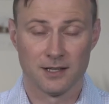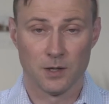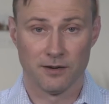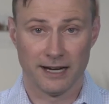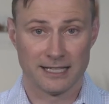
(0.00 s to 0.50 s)

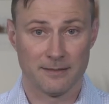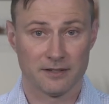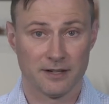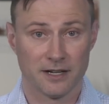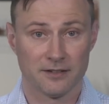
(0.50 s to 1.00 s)
Your
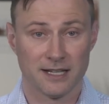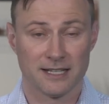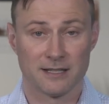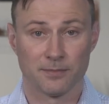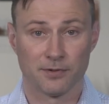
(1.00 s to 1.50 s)
academic record
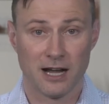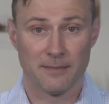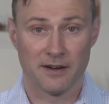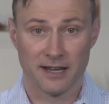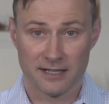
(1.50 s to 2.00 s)
is the
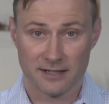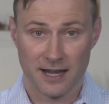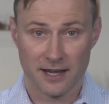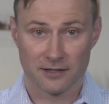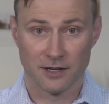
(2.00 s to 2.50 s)
primary
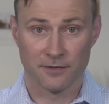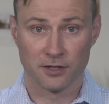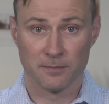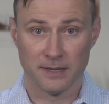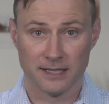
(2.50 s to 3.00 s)
indicator of
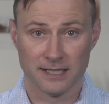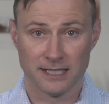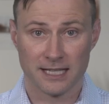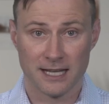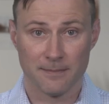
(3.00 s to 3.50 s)
your ability
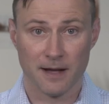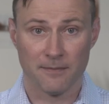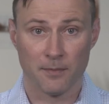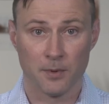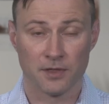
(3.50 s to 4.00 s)
to keep
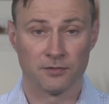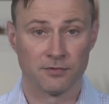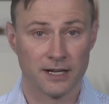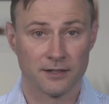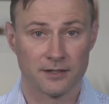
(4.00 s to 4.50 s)
up with the
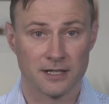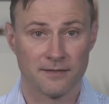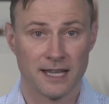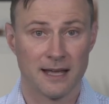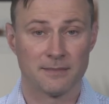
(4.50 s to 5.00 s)
rigors
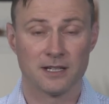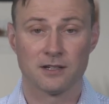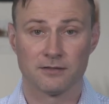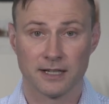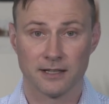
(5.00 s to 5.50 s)
of the MD
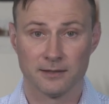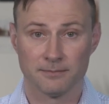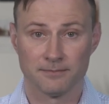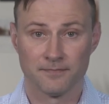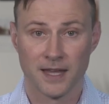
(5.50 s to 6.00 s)

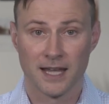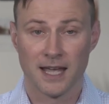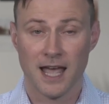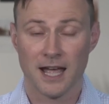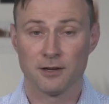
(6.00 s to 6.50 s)
curriculum
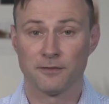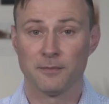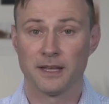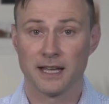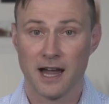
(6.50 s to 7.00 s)
and your
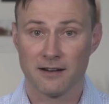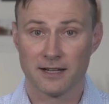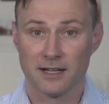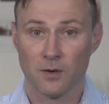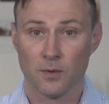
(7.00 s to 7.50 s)

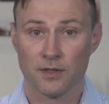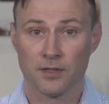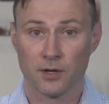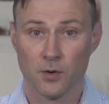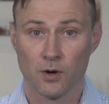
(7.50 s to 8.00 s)
familiarity with
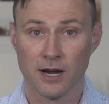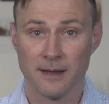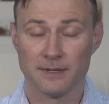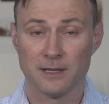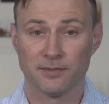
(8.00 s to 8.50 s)
the core
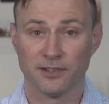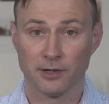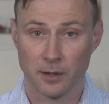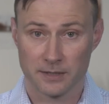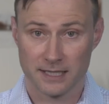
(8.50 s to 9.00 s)
MD
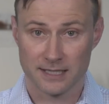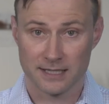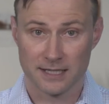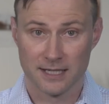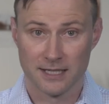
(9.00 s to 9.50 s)

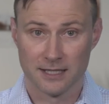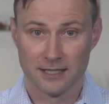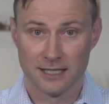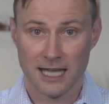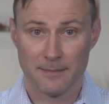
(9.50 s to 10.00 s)
prerequisites.
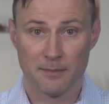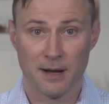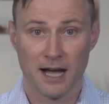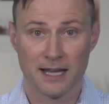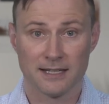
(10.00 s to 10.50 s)
Keep in
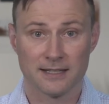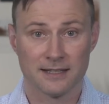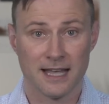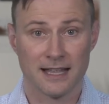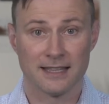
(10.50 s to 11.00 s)
mind
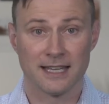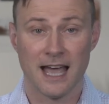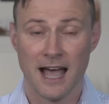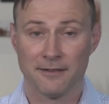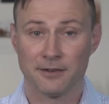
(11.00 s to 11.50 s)
that the
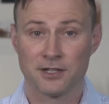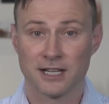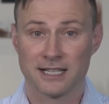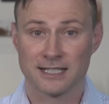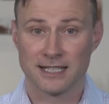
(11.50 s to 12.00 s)
average
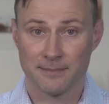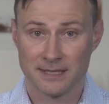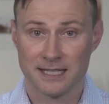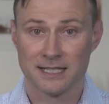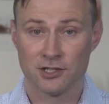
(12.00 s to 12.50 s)

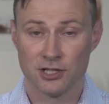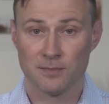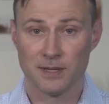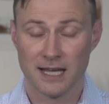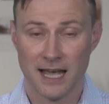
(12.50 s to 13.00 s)
accepted
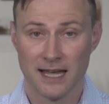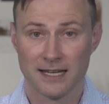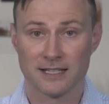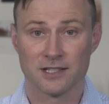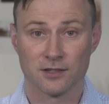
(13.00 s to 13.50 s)
GPA is